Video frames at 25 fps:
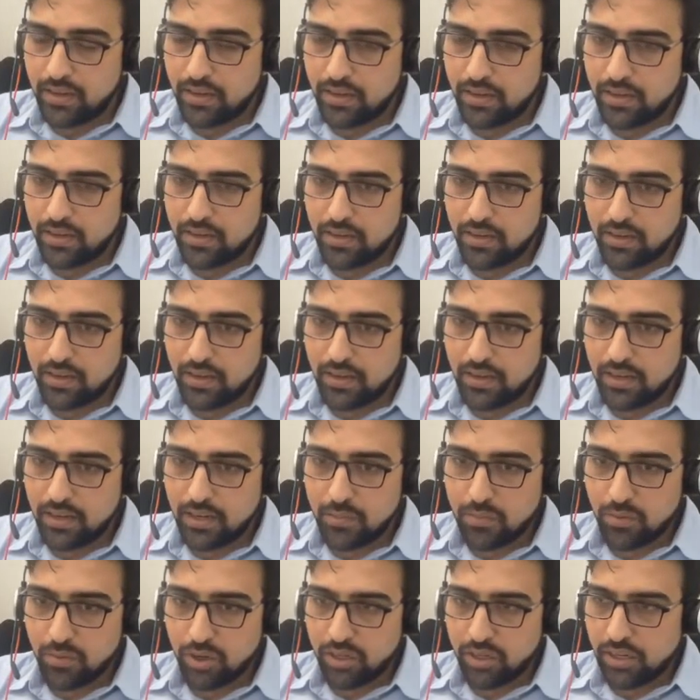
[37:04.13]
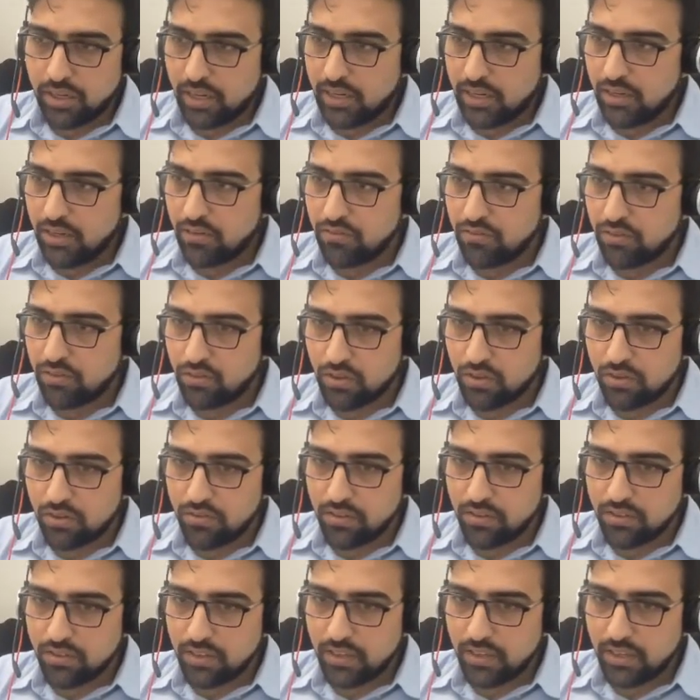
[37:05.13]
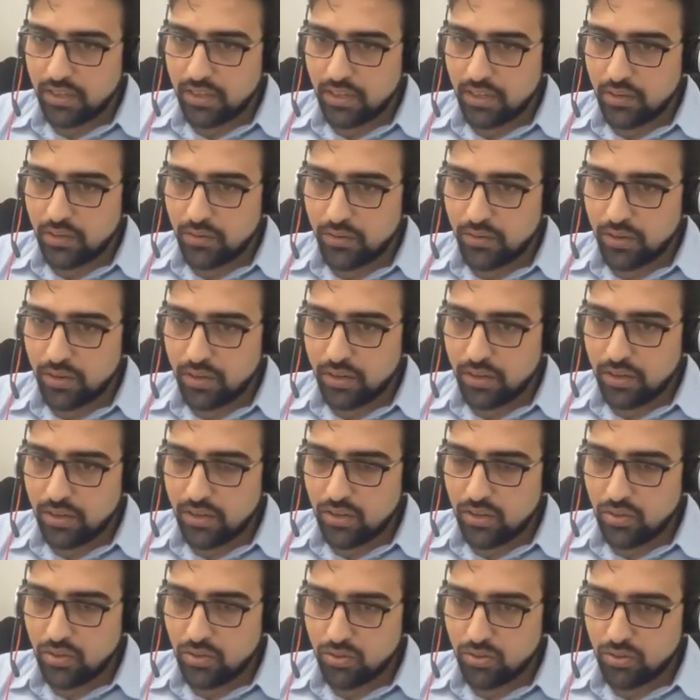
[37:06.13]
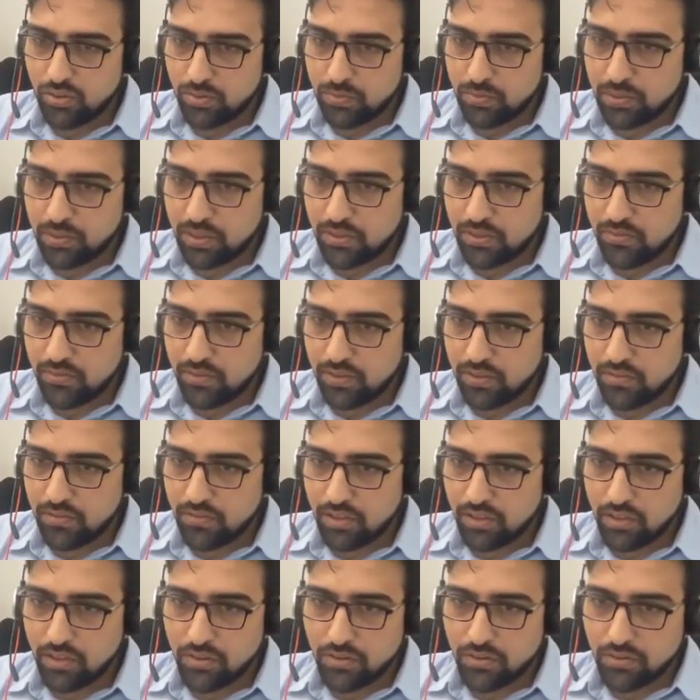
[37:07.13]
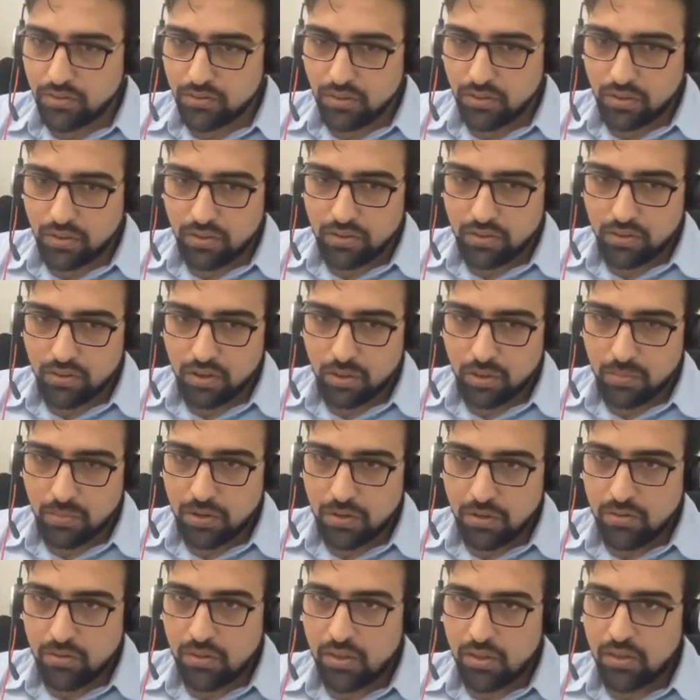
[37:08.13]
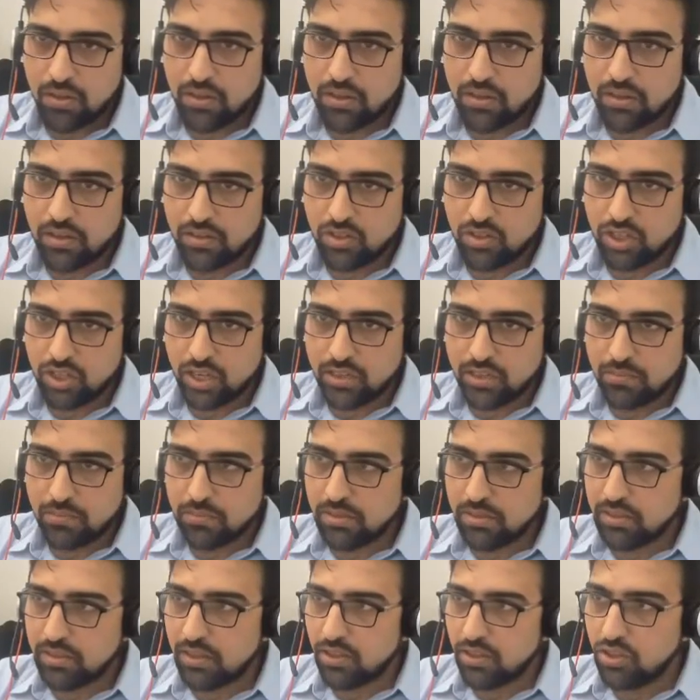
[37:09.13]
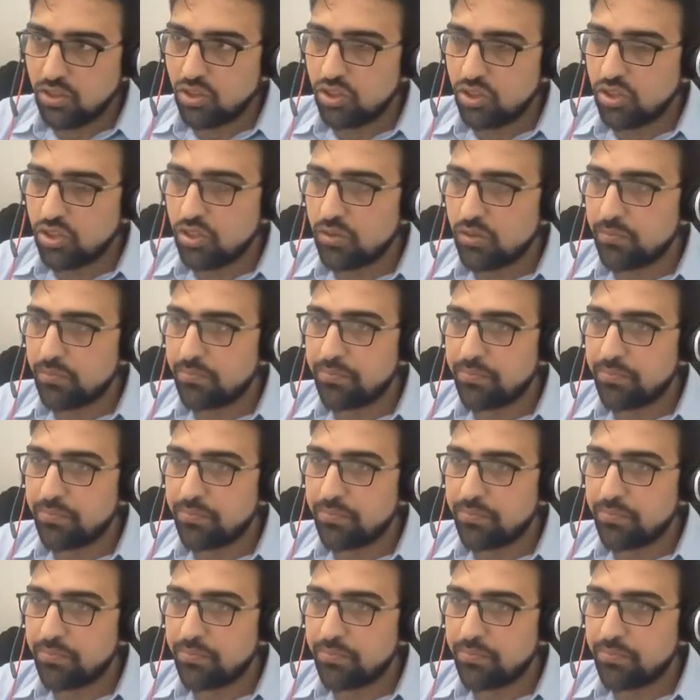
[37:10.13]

and at any point, any of you are facing any query issues, please feel free to drop down in a chat message.